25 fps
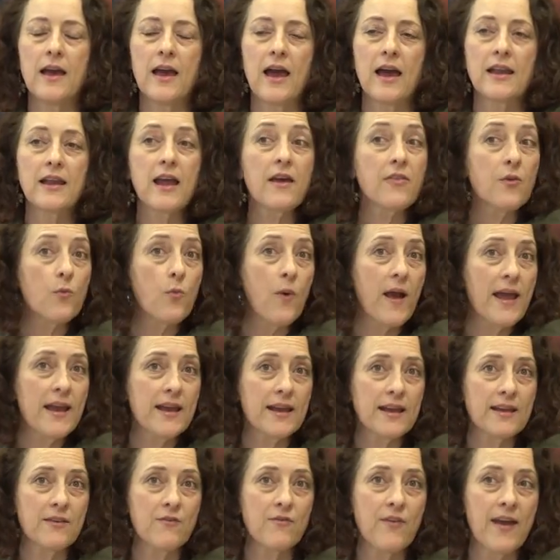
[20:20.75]
Another way
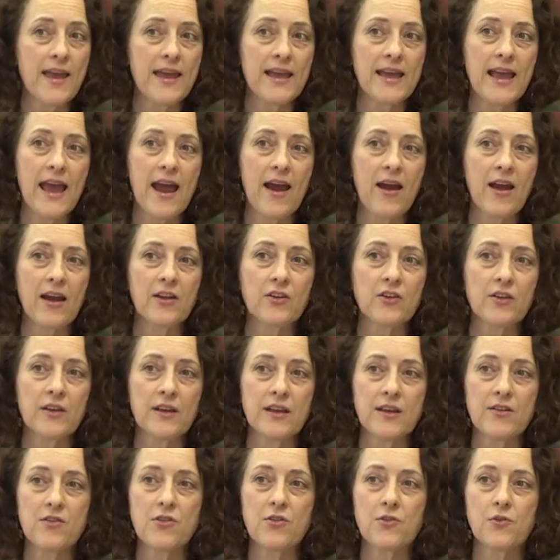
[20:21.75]
to convey
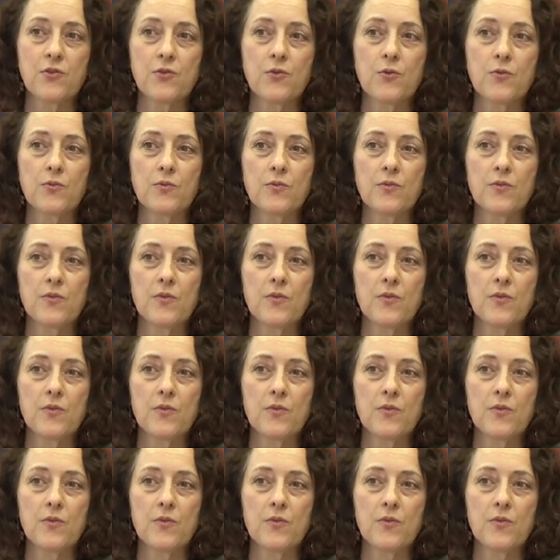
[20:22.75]
character is through